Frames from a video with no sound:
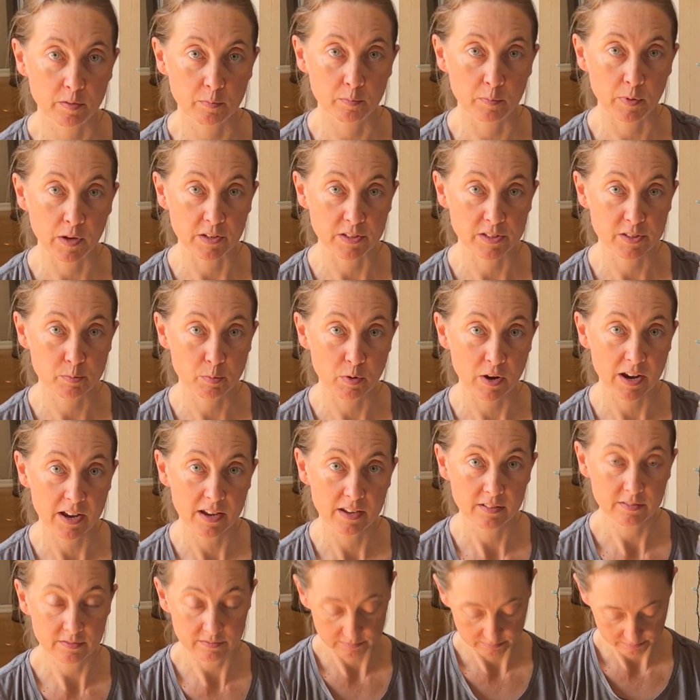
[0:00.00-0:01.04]
bug spray
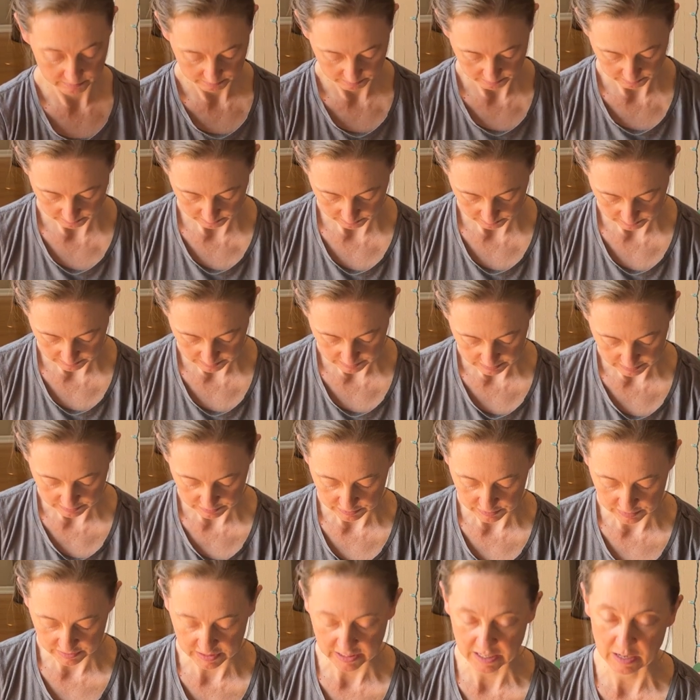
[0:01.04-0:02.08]

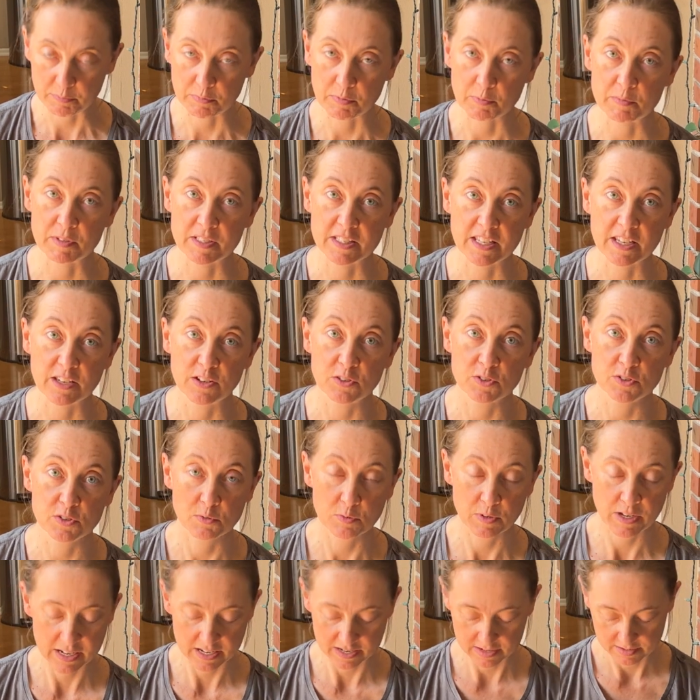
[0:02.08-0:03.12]
to keep the mosquitoes
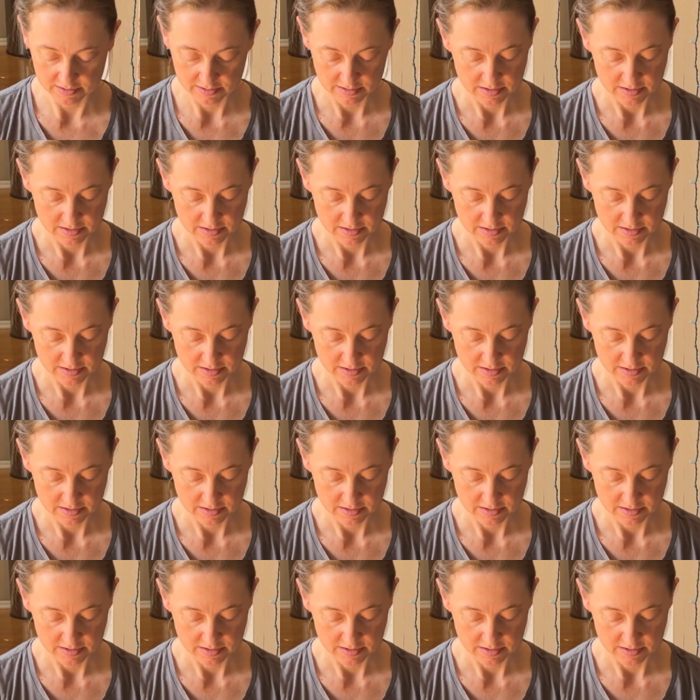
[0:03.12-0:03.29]
away.